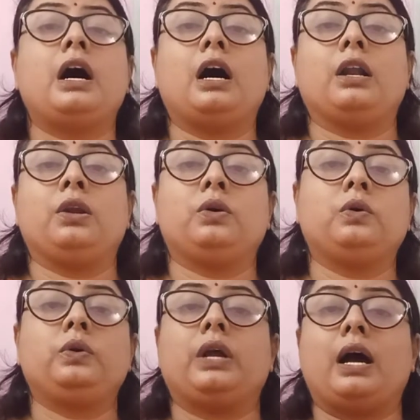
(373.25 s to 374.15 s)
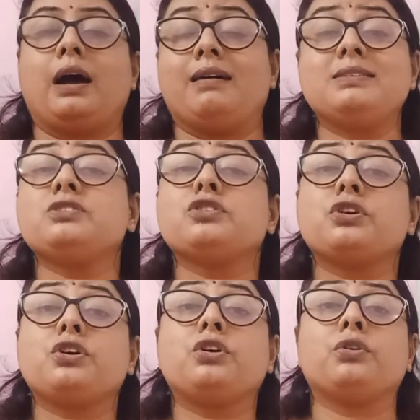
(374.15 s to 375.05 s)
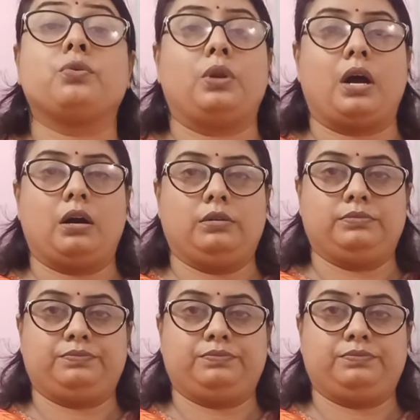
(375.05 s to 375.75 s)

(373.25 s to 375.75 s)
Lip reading: are known as corolla.